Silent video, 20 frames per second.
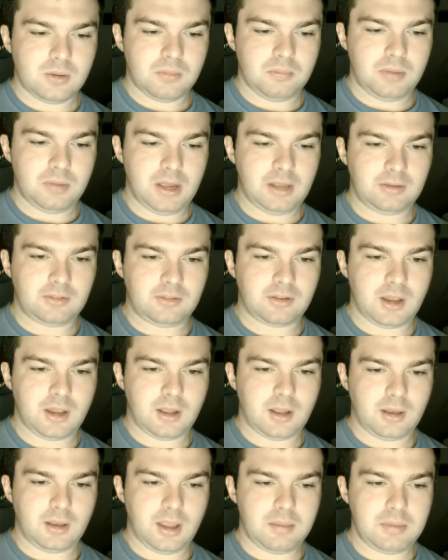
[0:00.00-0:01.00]
But
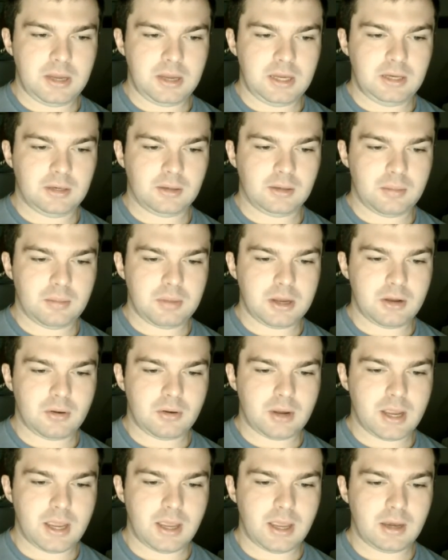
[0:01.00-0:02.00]
let me
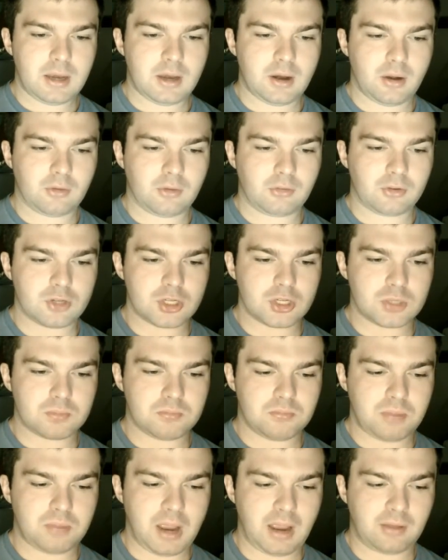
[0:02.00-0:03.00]
go ahead and also
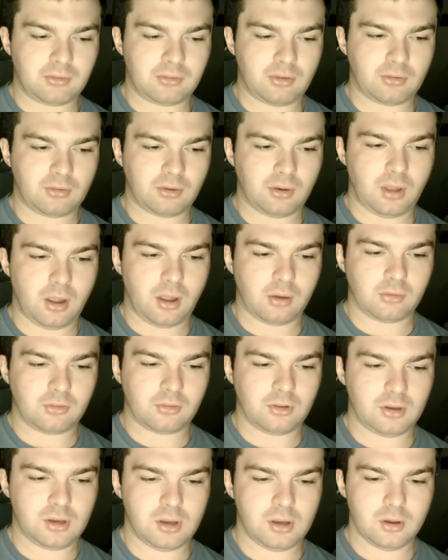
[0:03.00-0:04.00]
just pass this along
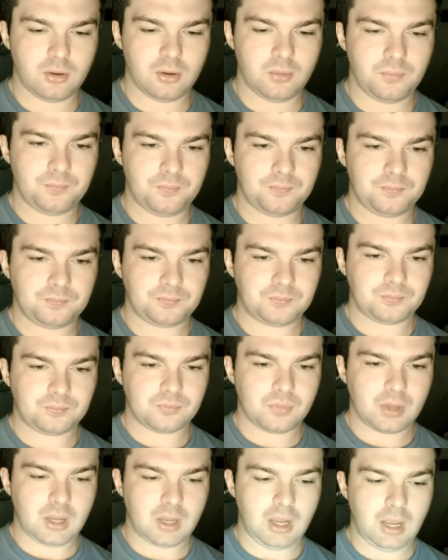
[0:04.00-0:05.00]
to you
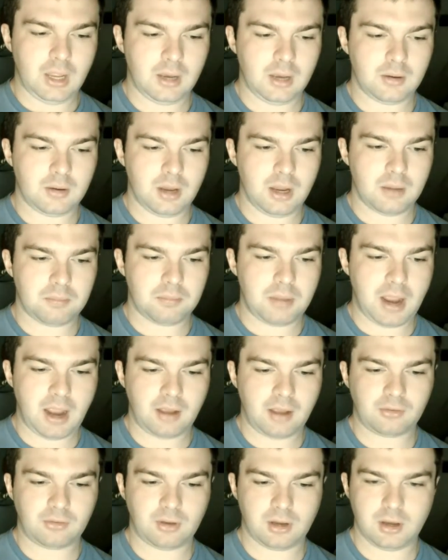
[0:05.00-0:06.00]
in
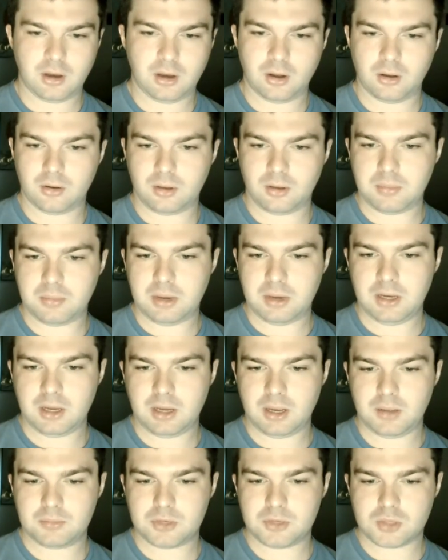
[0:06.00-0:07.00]
passing here. Let me
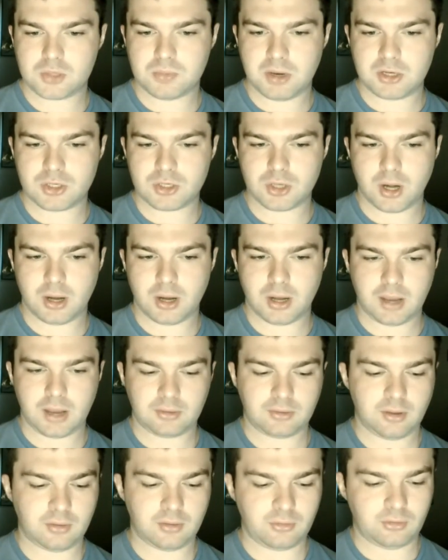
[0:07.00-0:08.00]
just make sure I
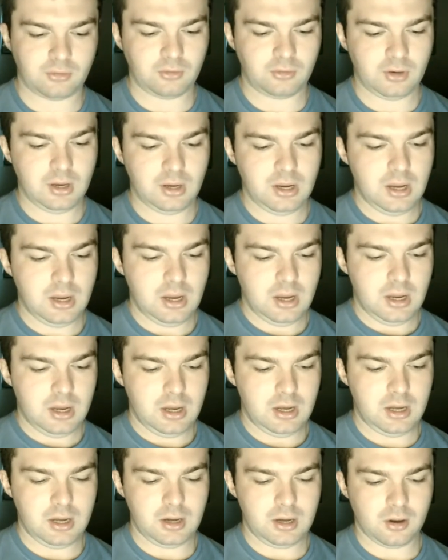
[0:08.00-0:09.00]
got this
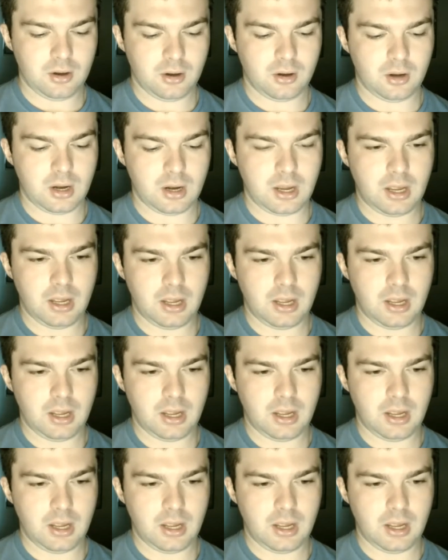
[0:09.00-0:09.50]
here.